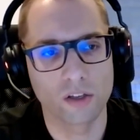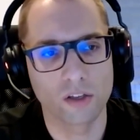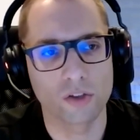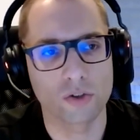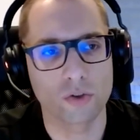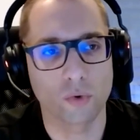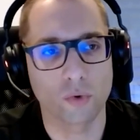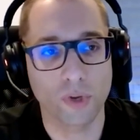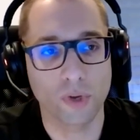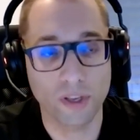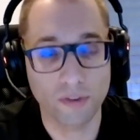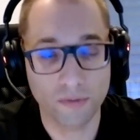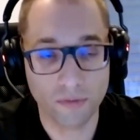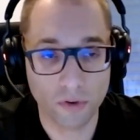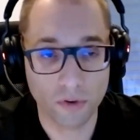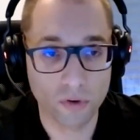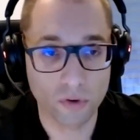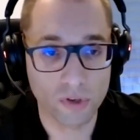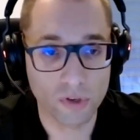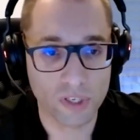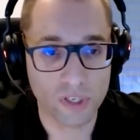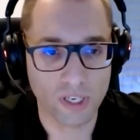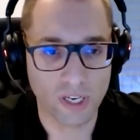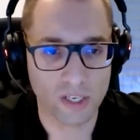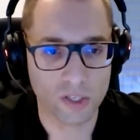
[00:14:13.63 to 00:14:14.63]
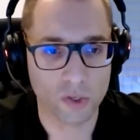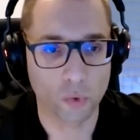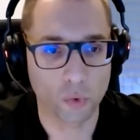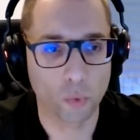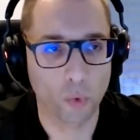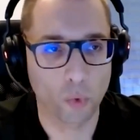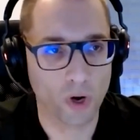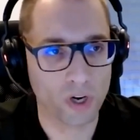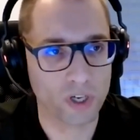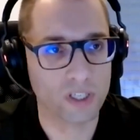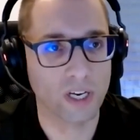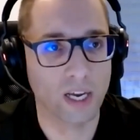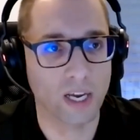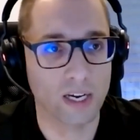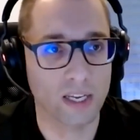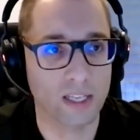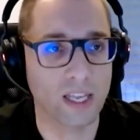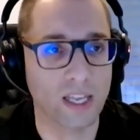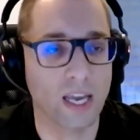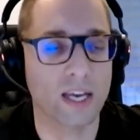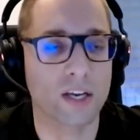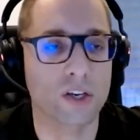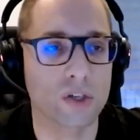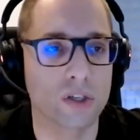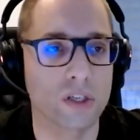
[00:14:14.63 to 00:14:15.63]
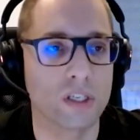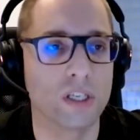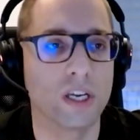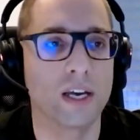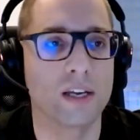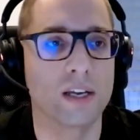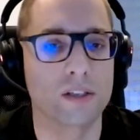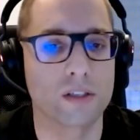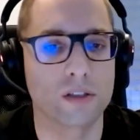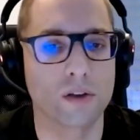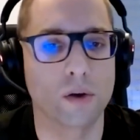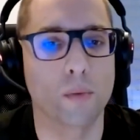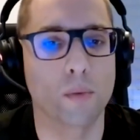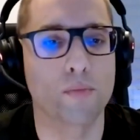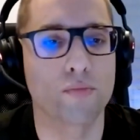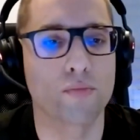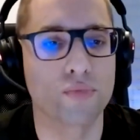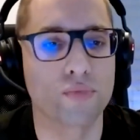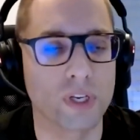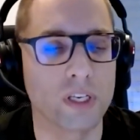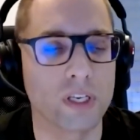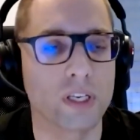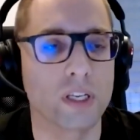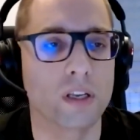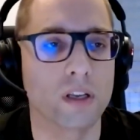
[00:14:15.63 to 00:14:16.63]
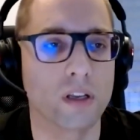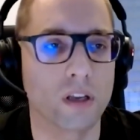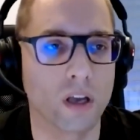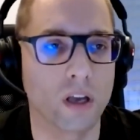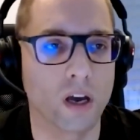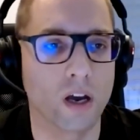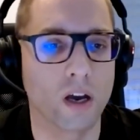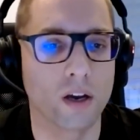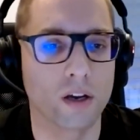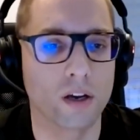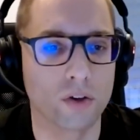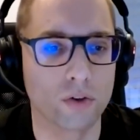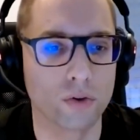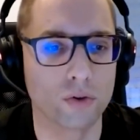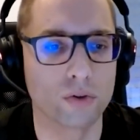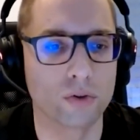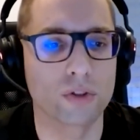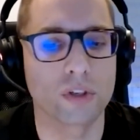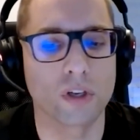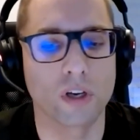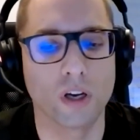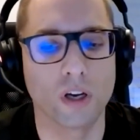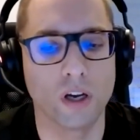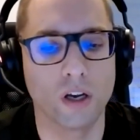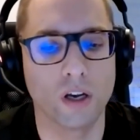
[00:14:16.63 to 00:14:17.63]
So if you use it as a wash light, it actually has a pretty good